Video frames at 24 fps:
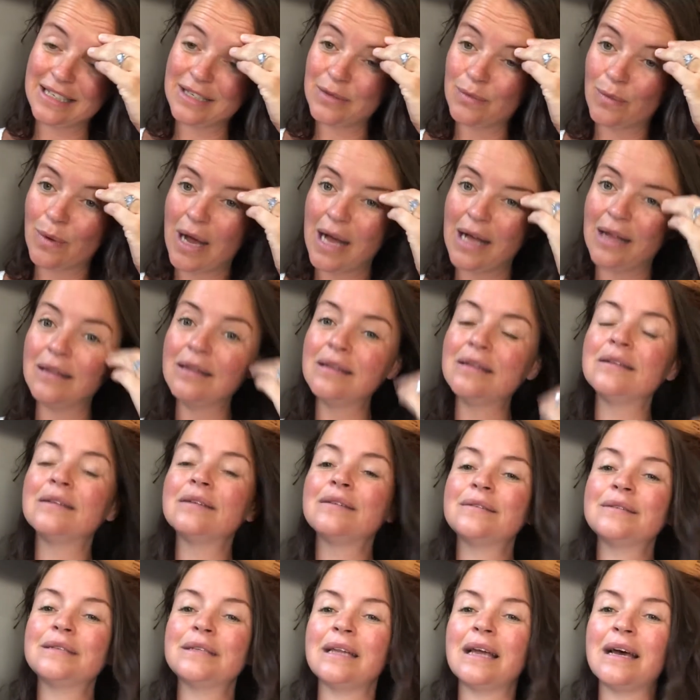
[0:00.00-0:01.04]
as well.
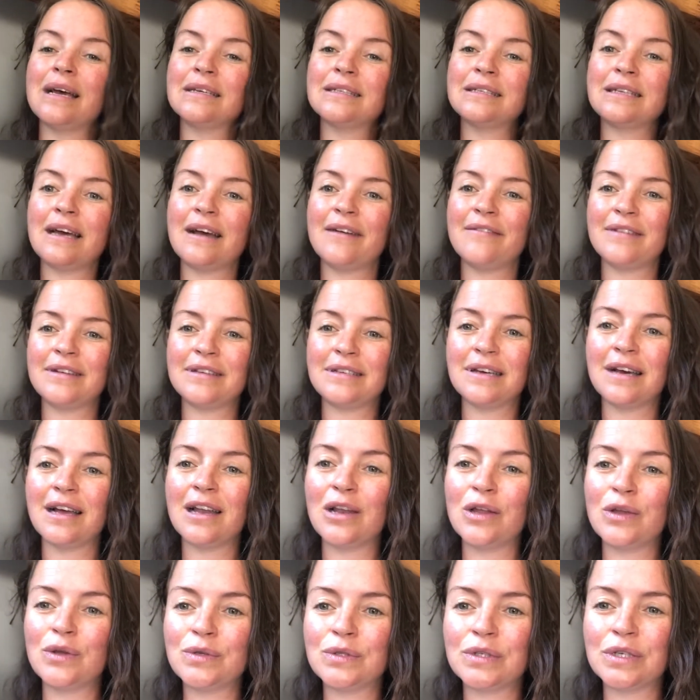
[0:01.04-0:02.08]
It's nice to have it
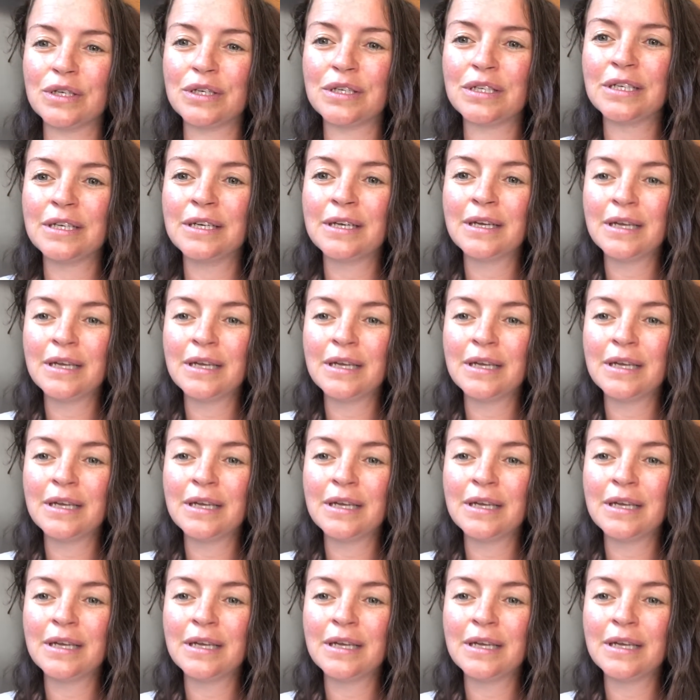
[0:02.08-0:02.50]
diluted.